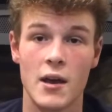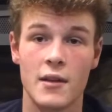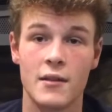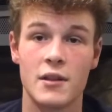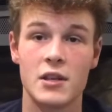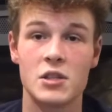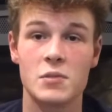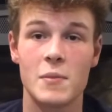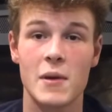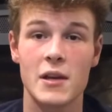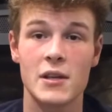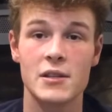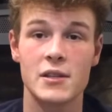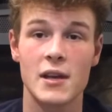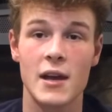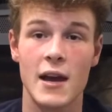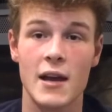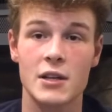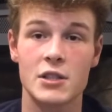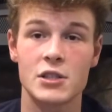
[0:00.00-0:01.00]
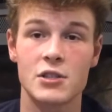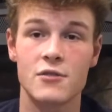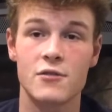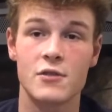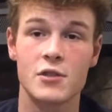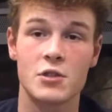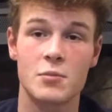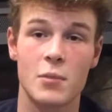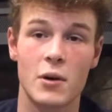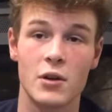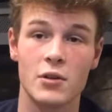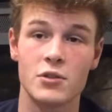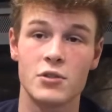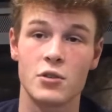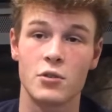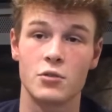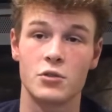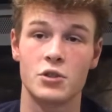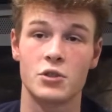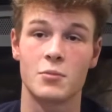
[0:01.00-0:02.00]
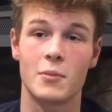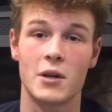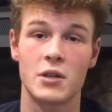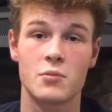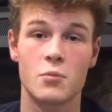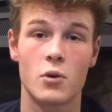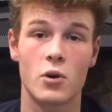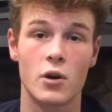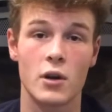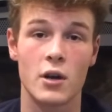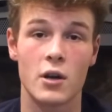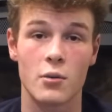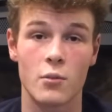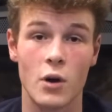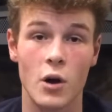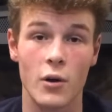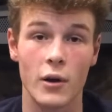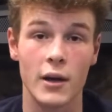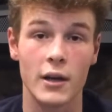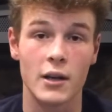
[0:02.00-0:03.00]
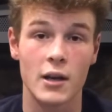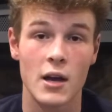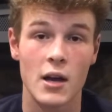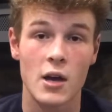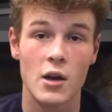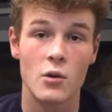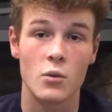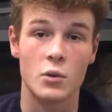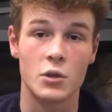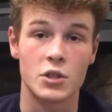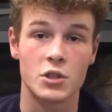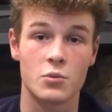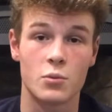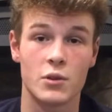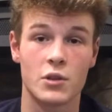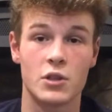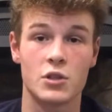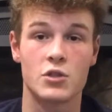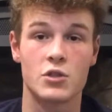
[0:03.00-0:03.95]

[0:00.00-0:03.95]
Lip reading: This makes the actions of the Spartan soldiers much more heroic, which is what the